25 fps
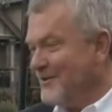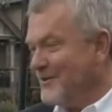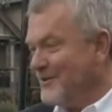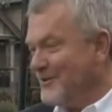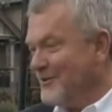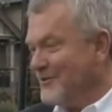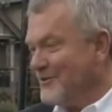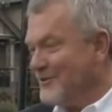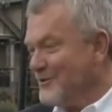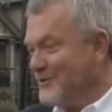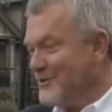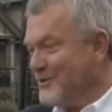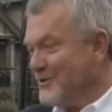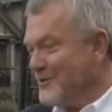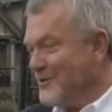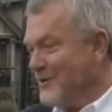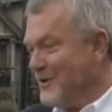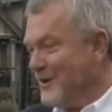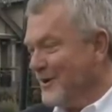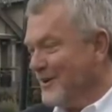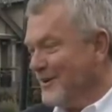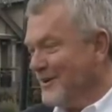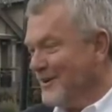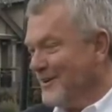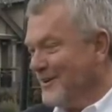assist her in her
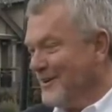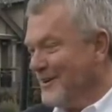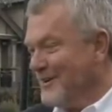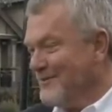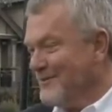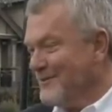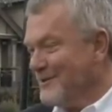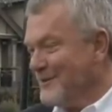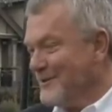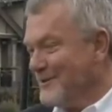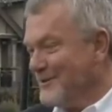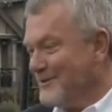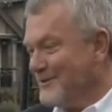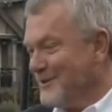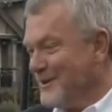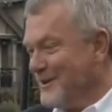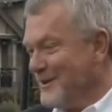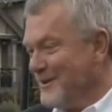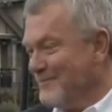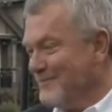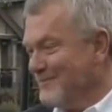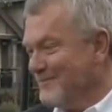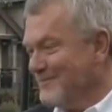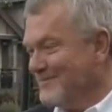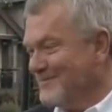quality of life at this
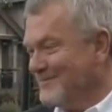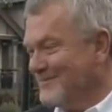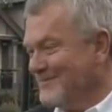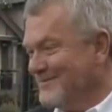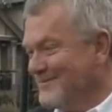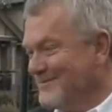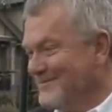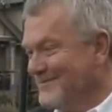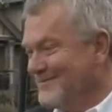time.